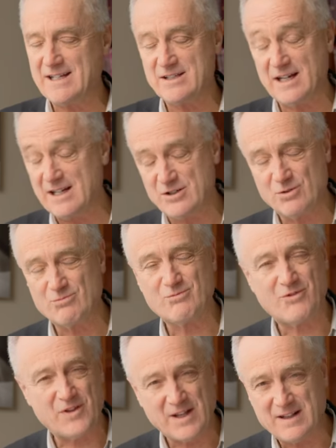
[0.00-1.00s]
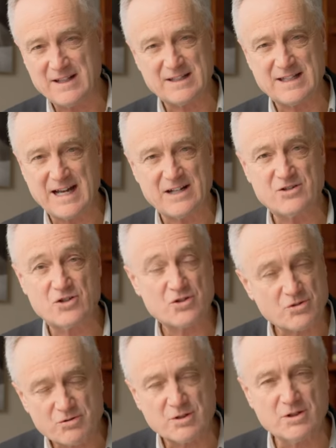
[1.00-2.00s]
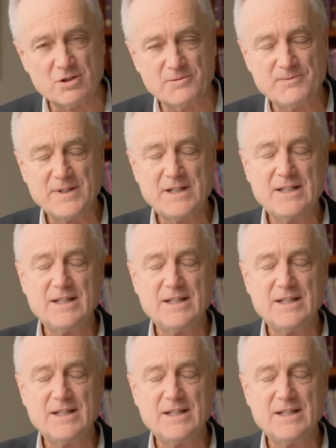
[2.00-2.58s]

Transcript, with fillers: I d- I don't think that that's true.